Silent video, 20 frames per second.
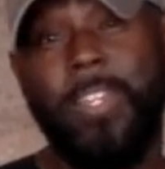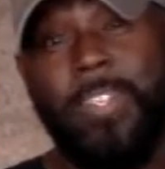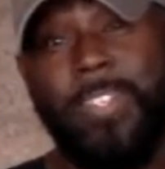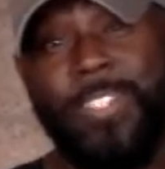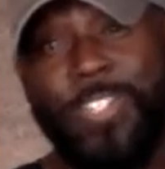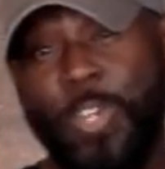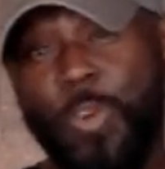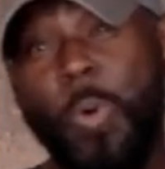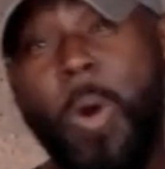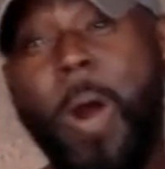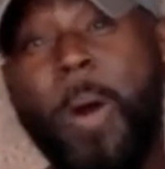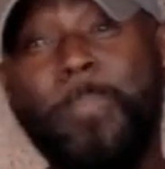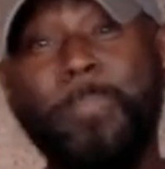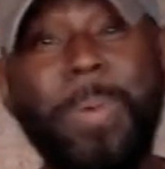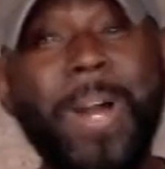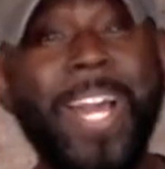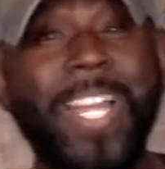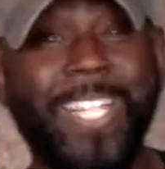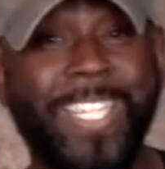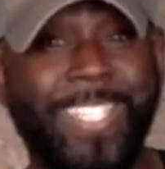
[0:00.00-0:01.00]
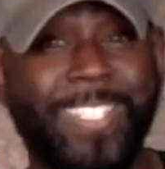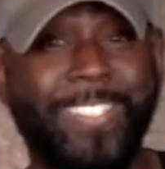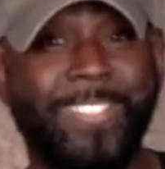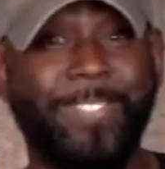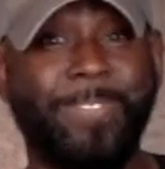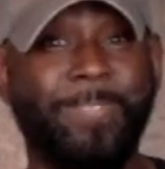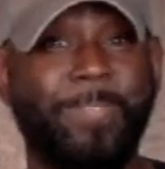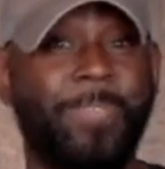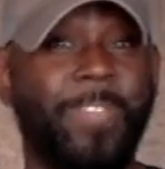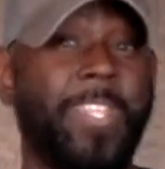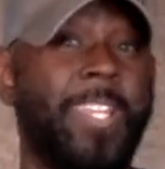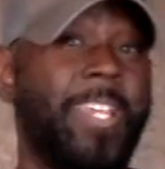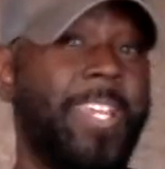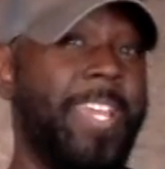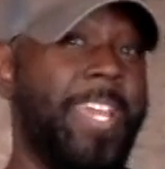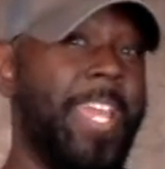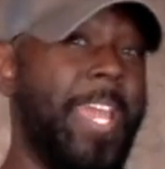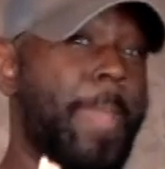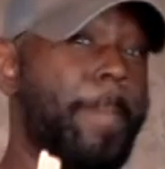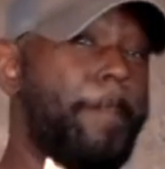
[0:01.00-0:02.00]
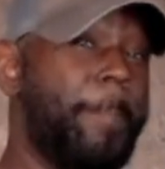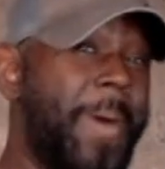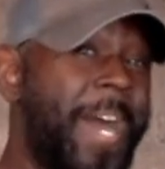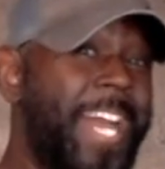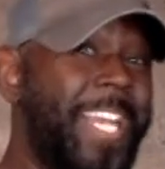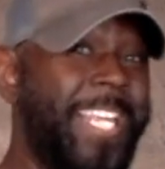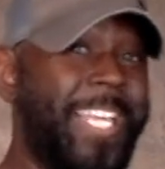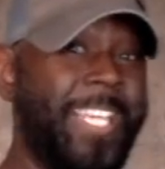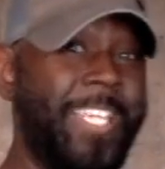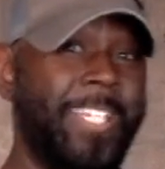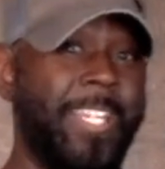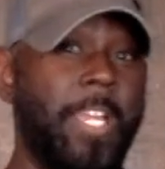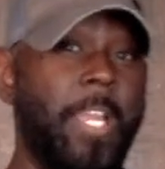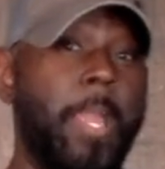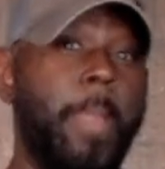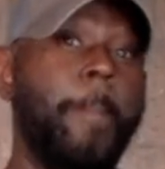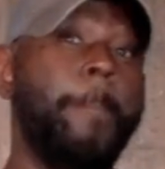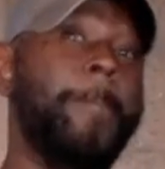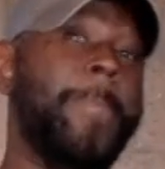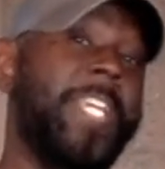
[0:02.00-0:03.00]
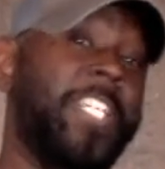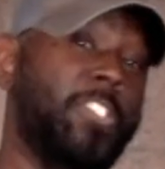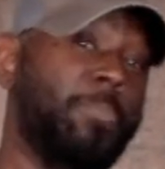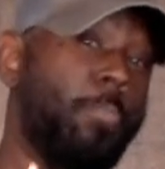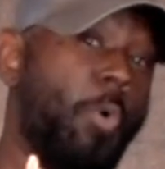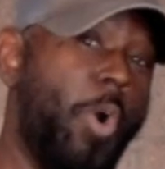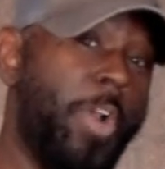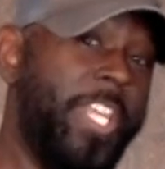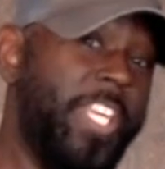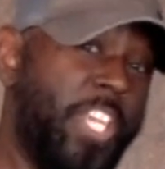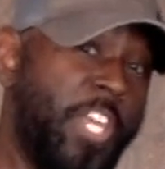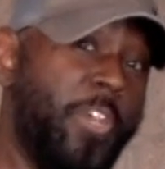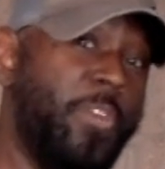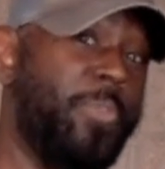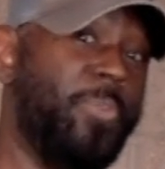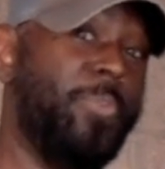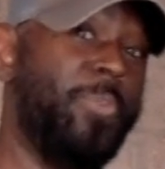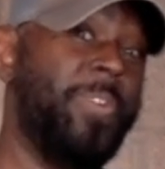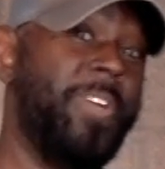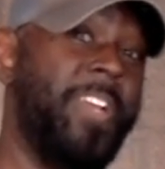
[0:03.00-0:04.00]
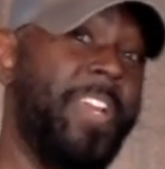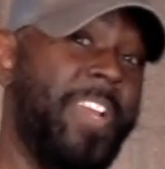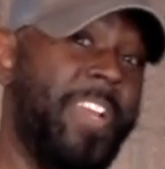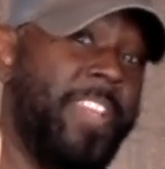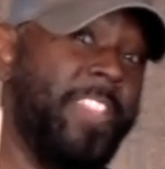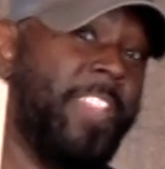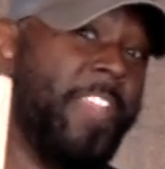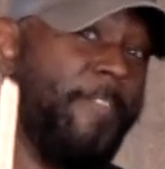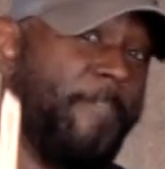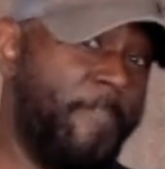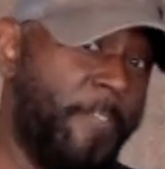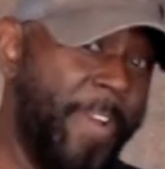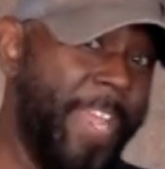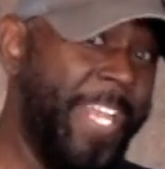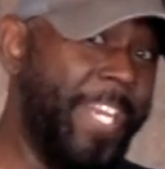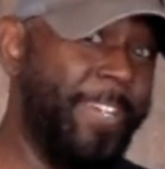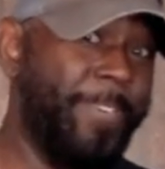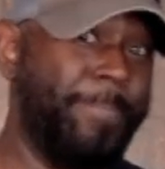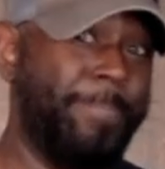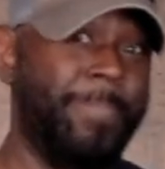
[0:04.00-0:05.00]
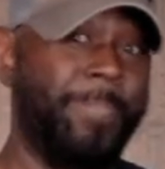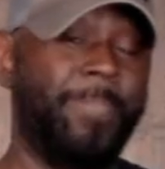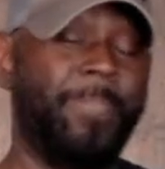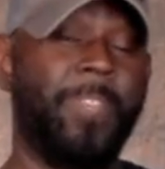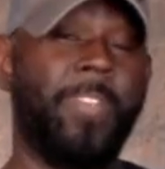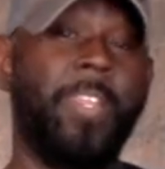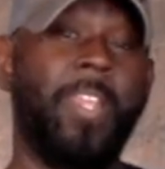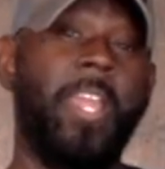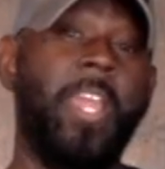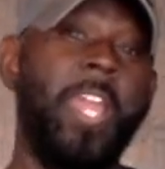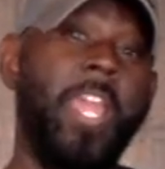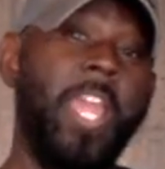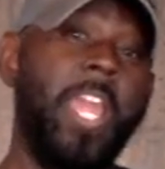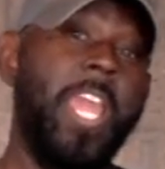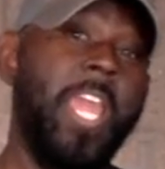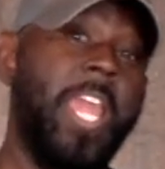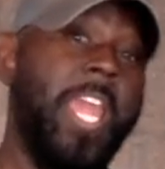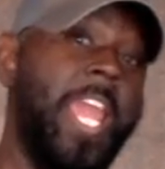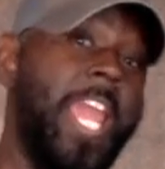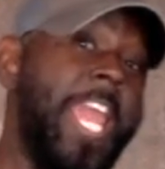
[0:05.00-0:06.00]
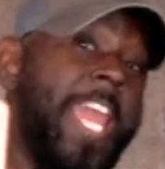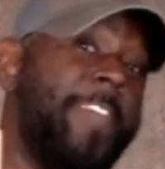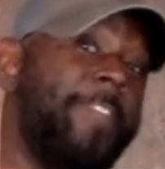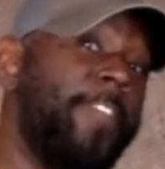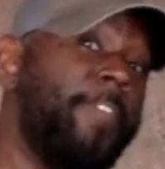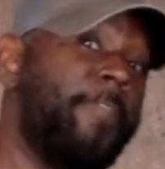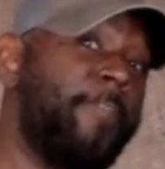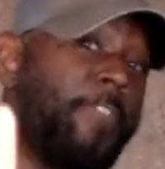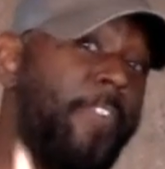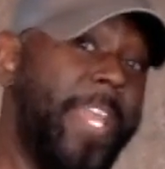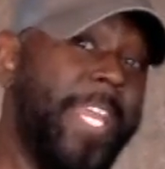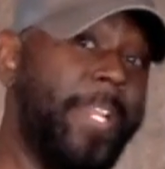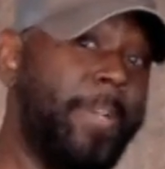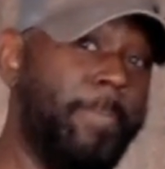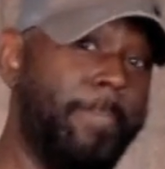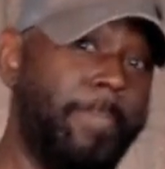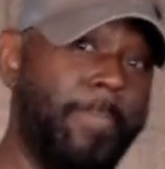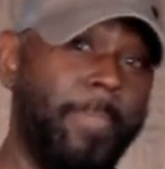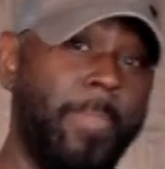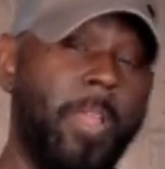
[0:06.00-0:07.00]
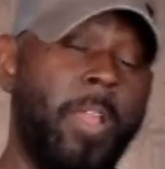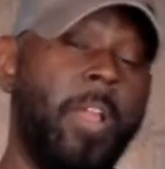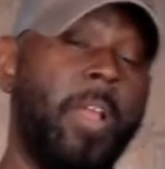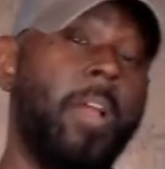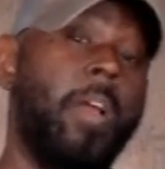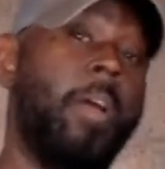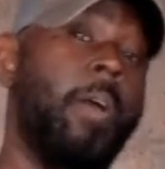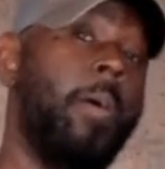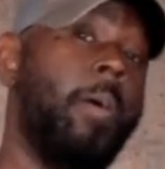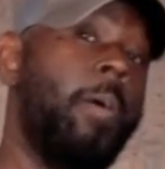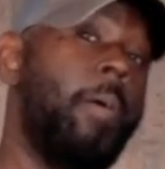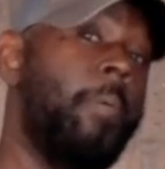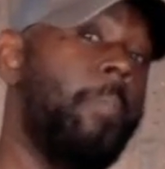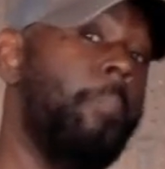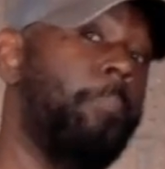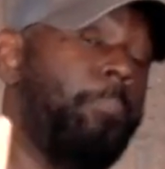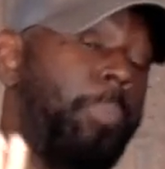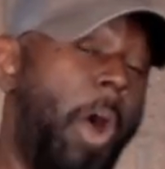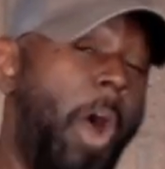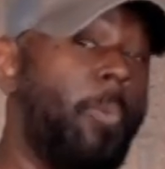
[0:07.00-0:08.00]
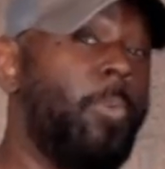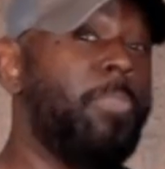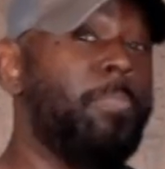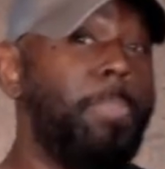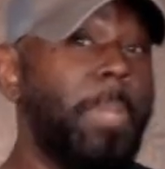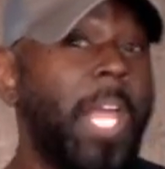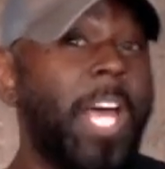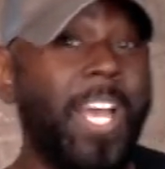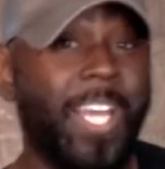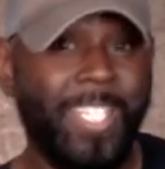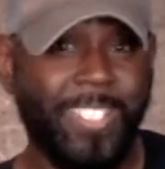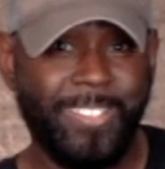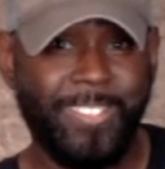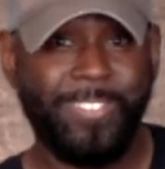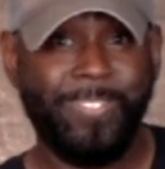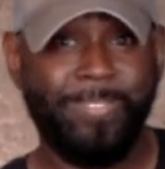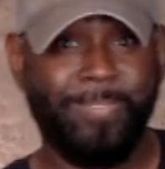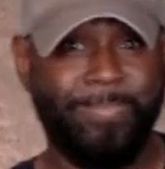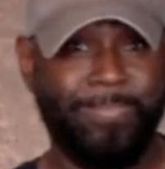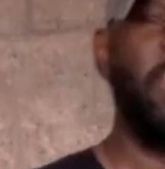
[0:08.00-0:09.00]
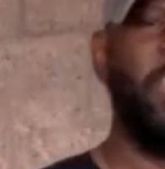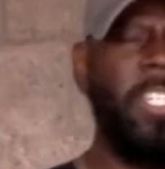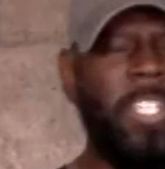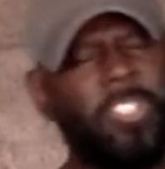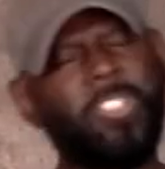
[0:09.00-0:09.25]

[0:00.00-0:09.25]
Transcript: you want money, and money means more to you than freedom. Even freedom bought with blood. You